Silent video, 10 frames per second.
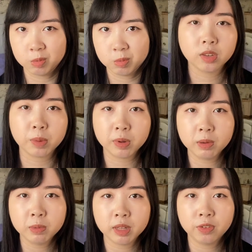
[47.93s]
So I pretty
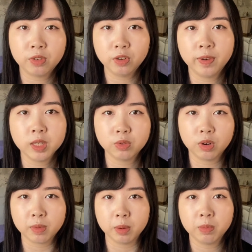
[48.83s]
much bought a full face of
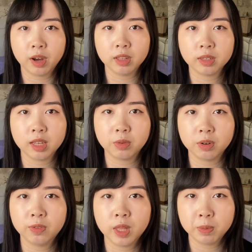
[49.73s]
Roman products that
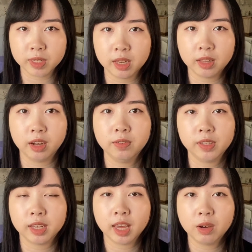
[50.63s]
were 50% off,
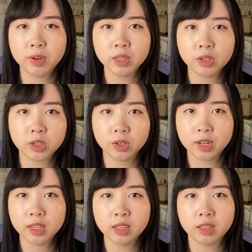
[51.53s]
and I can't wait to show you
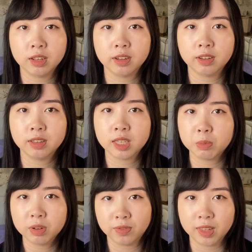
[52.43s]
guys in a
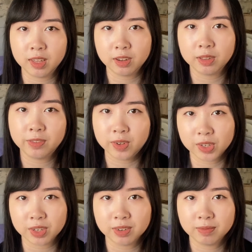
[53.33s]
separate video in the
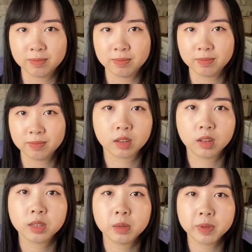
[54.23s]
future.
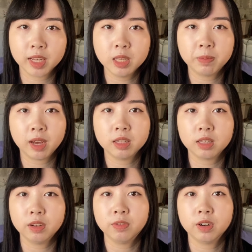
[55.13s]
So besides buying
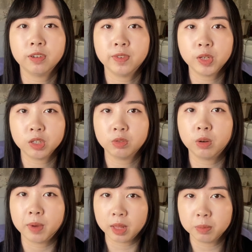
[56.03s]
stuff for a future
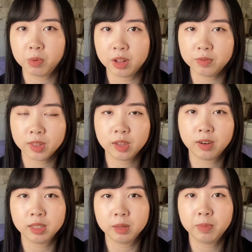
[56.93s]
Roman brand video,
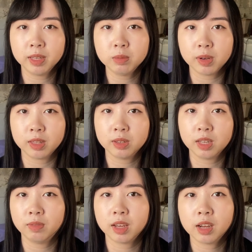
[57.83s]
I did buy some other
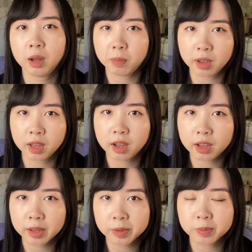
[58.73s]
stuff that caught my
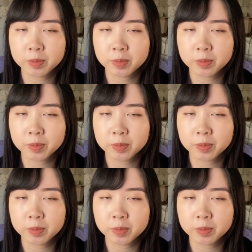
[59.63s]
eye.